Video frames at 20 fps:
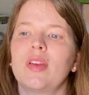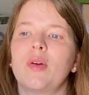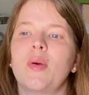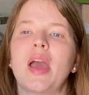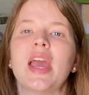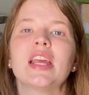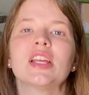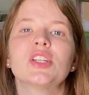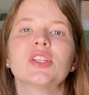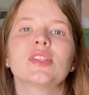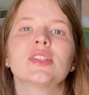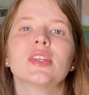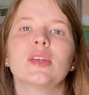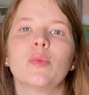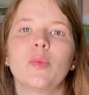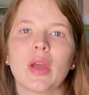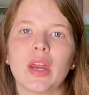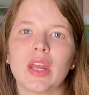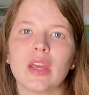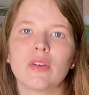anxiously
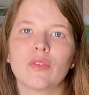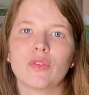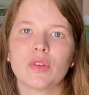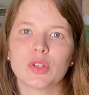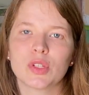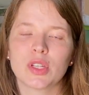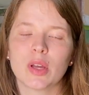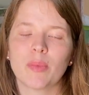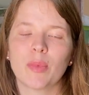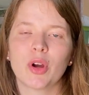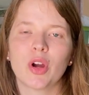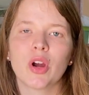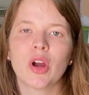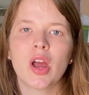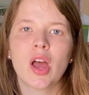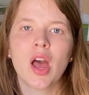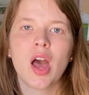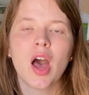waiting for summer,